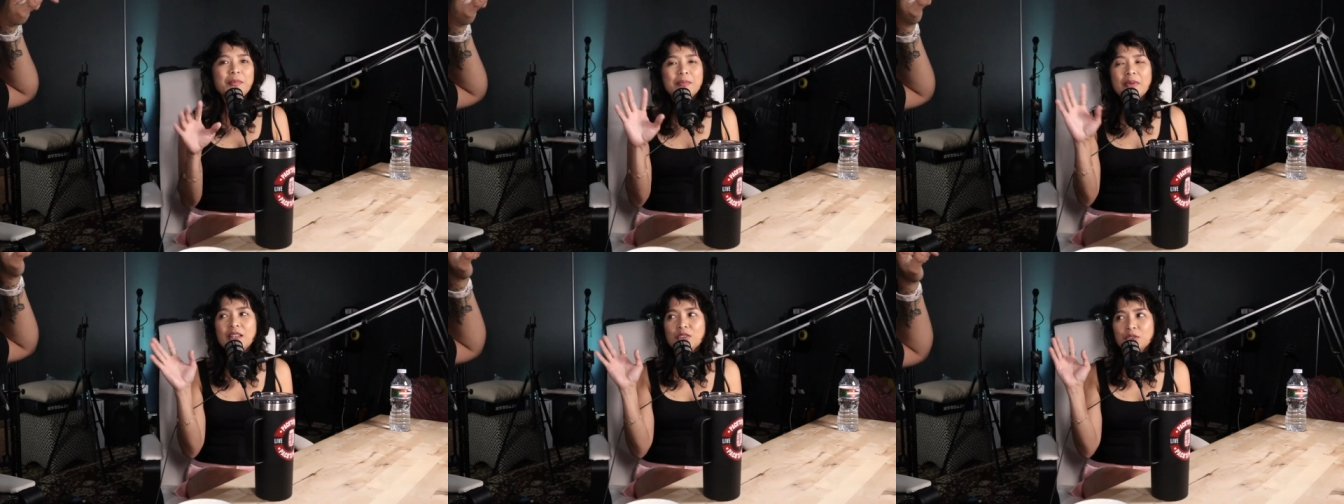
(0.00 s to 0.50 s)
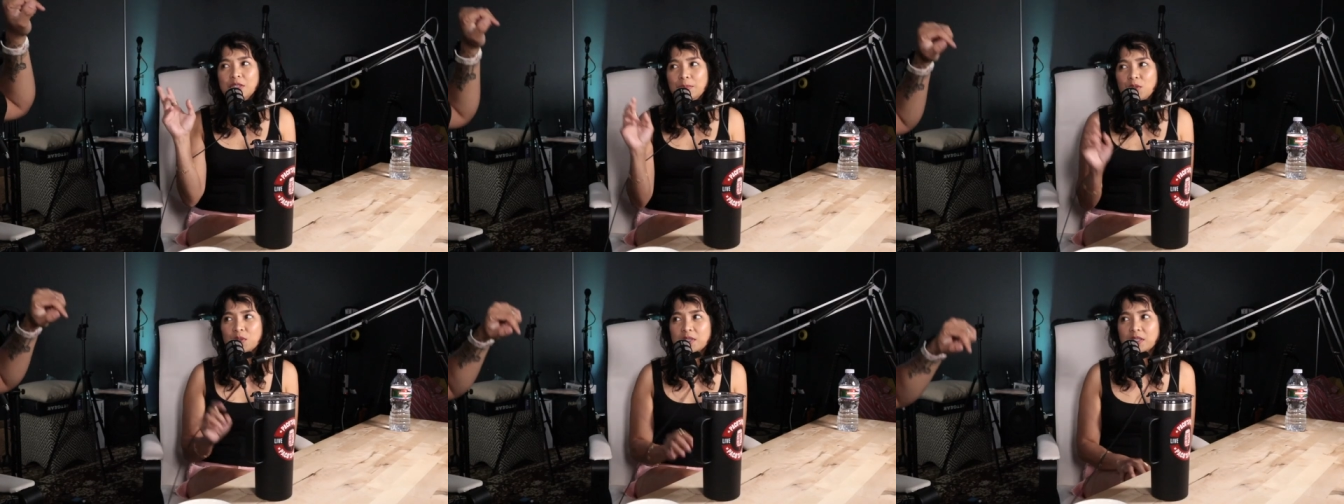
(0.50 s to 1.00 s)
may Melody
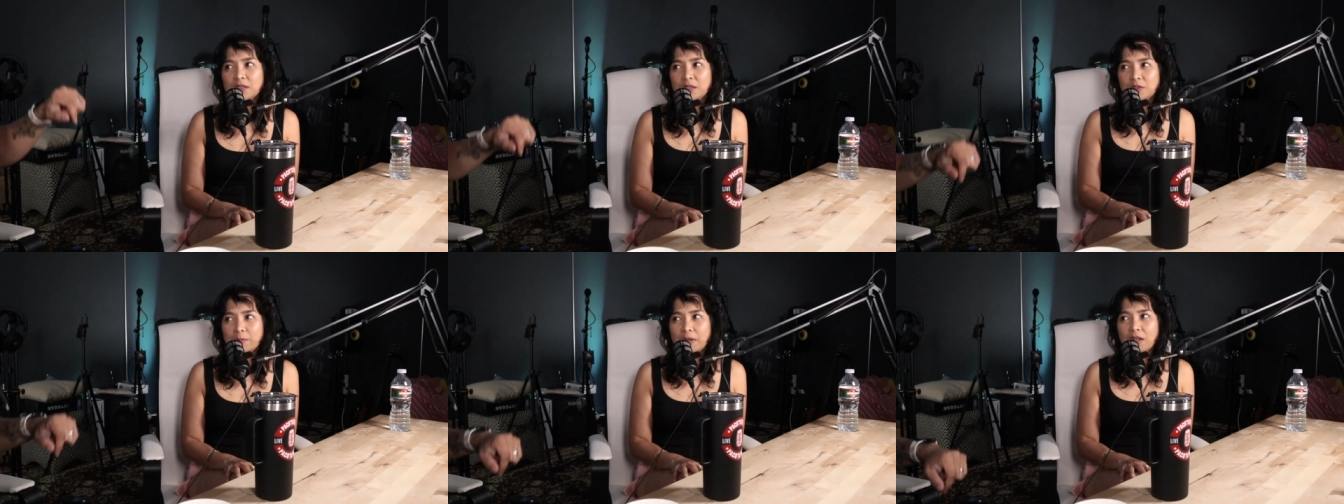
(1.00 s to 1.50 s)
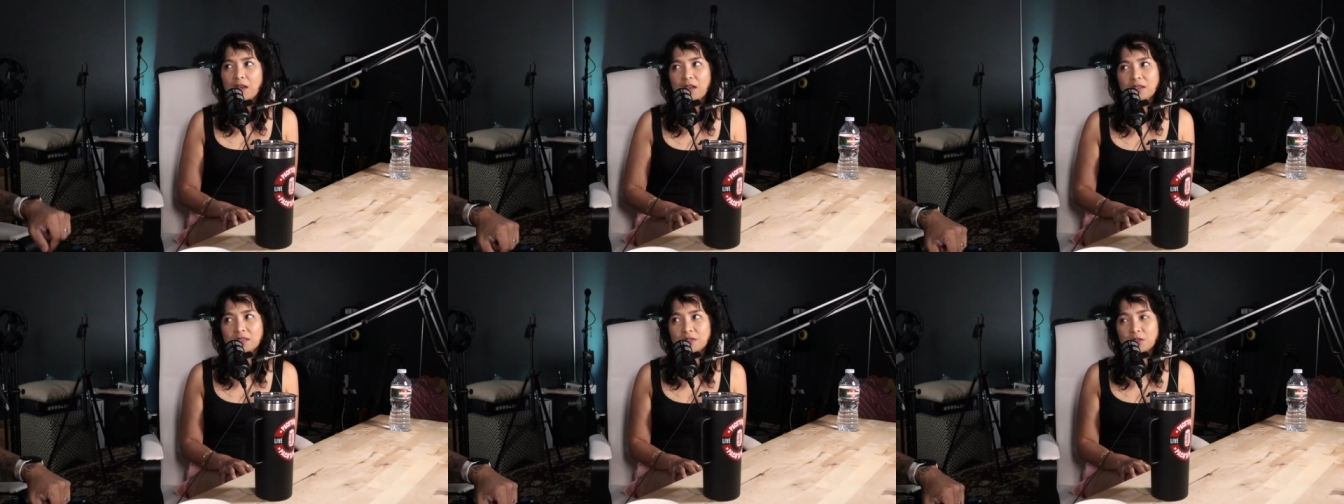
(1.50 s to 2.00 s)
Music T V pala.
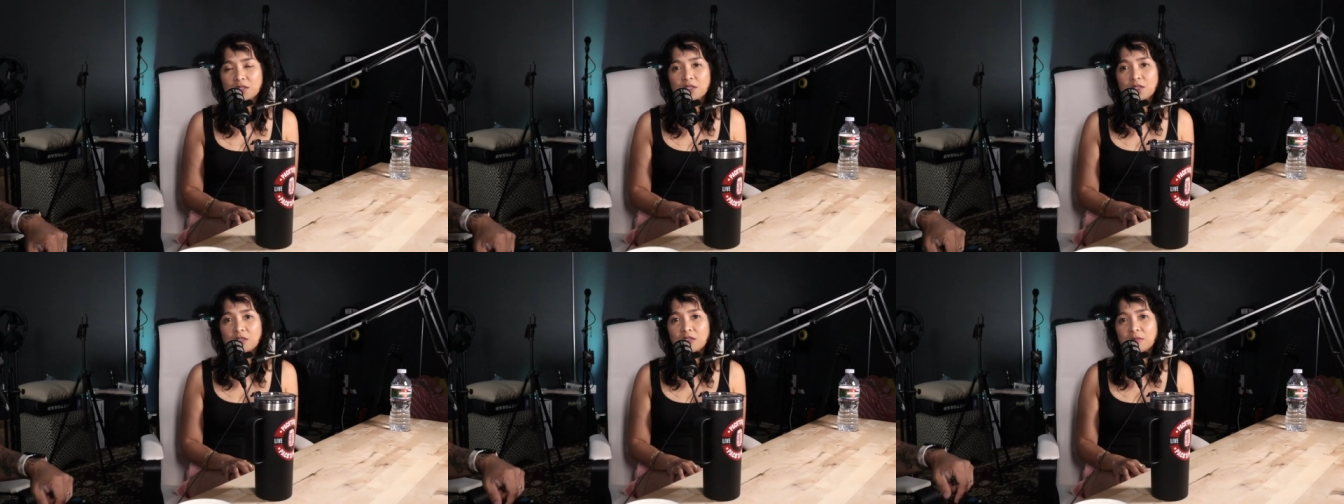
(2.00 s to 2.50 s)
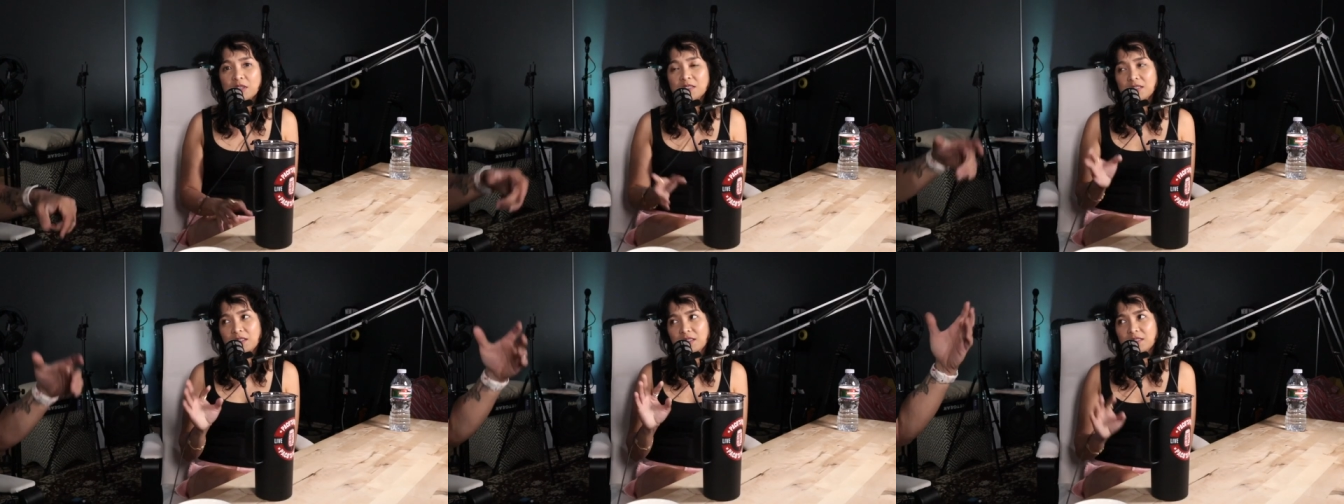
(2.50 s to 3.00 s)
It's a, uh,
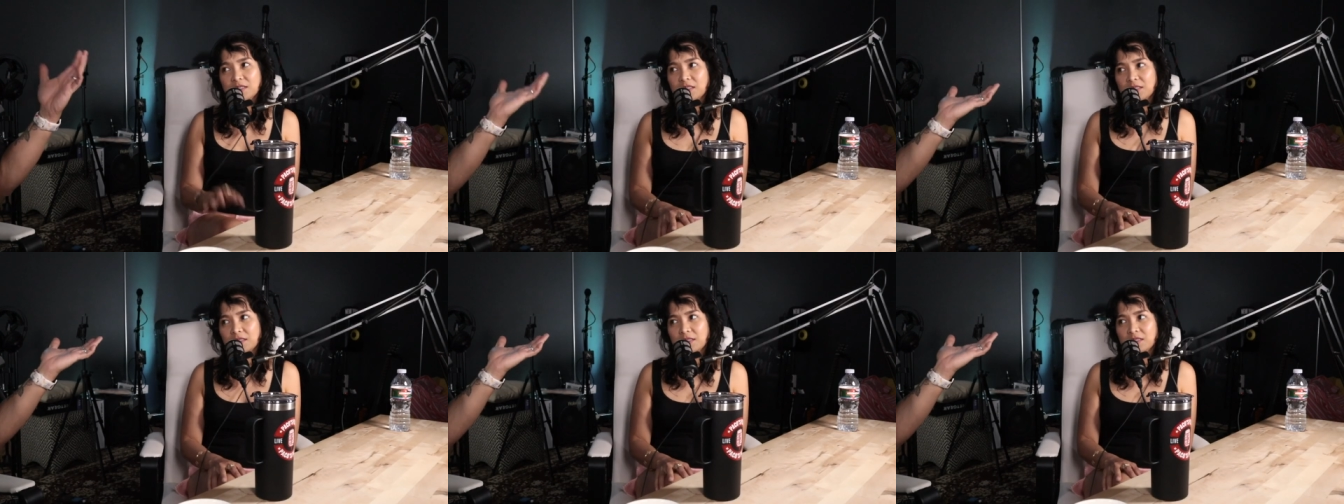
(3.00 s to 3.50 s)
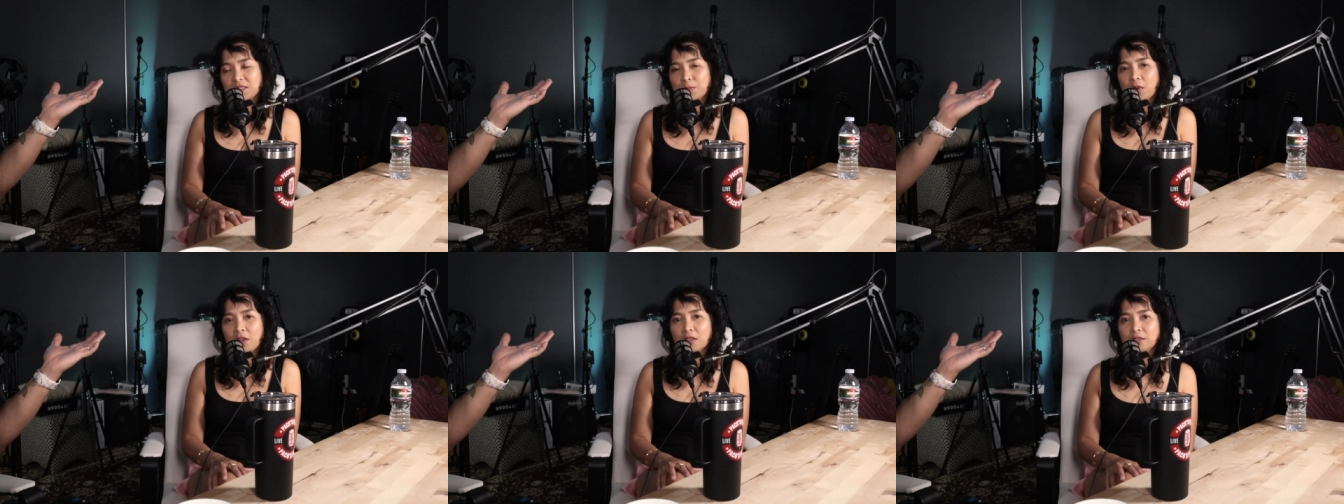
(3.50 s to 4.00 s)
it's, it's, not, it's a
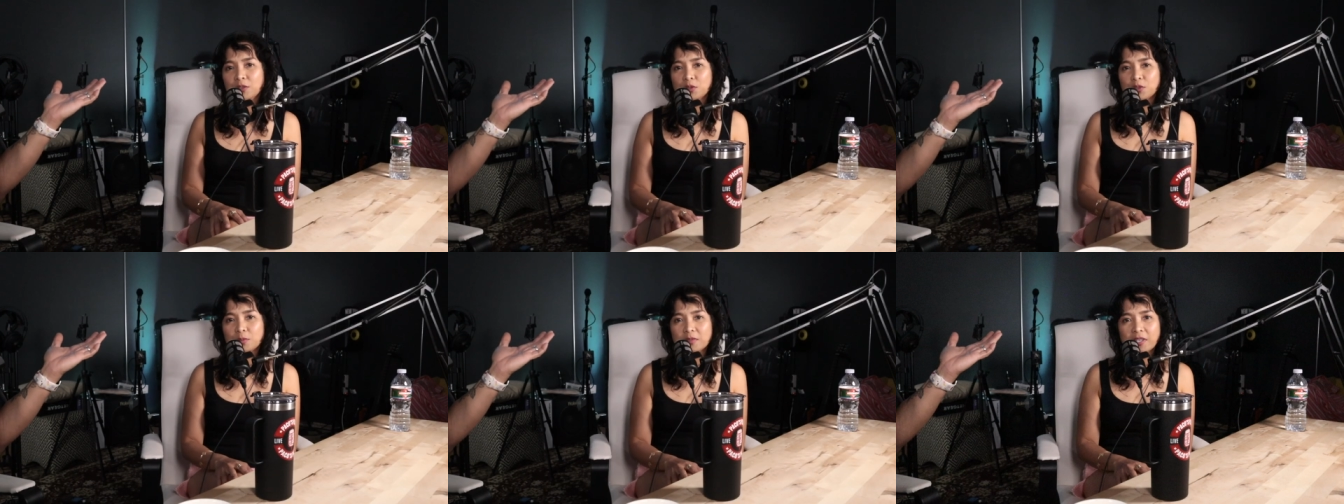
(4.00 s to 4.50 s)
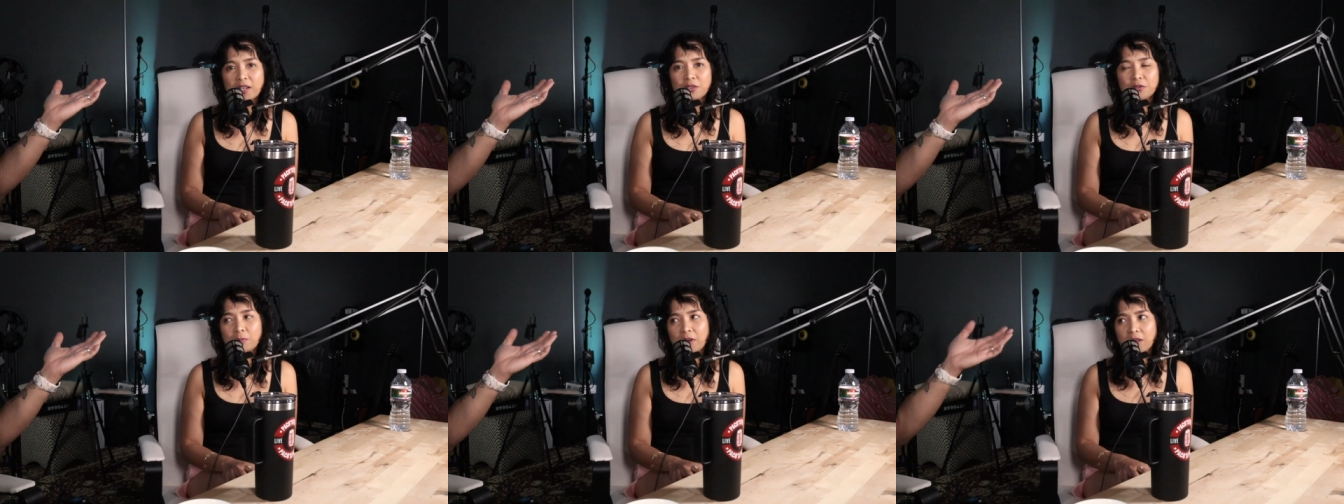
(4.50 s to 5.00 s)
small YouTube channel
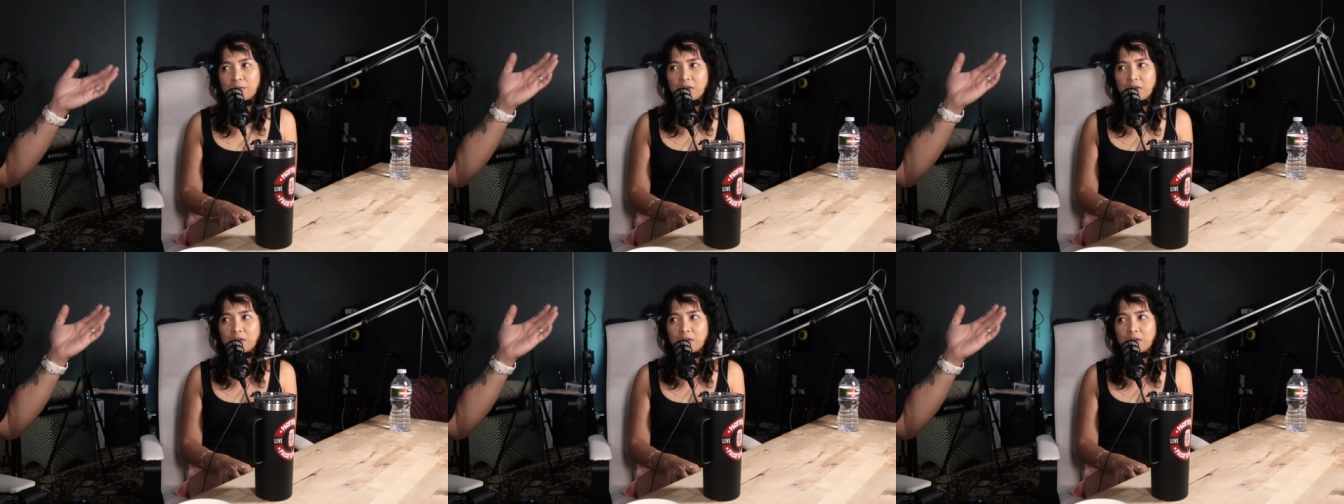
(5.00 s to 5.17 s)
of mine.